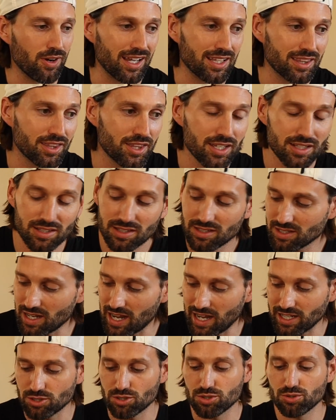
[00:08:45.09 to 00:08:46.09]
I think that
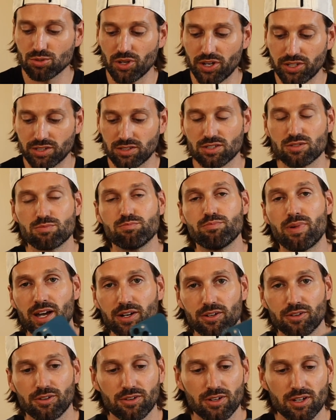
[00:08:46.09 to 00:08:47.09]
I do like this
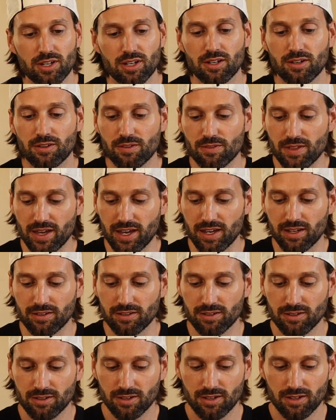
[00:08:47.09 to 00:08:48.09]
better
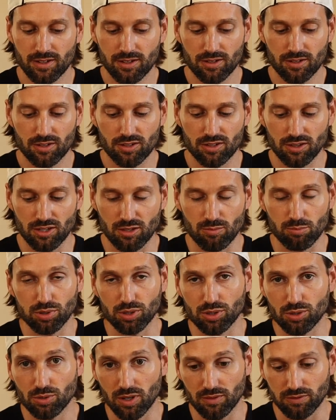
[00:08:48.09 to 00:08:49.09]
than the
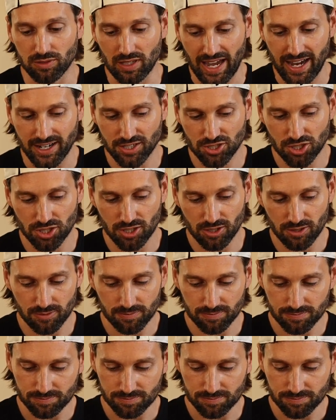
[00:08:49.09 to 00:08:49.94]
blue of last year.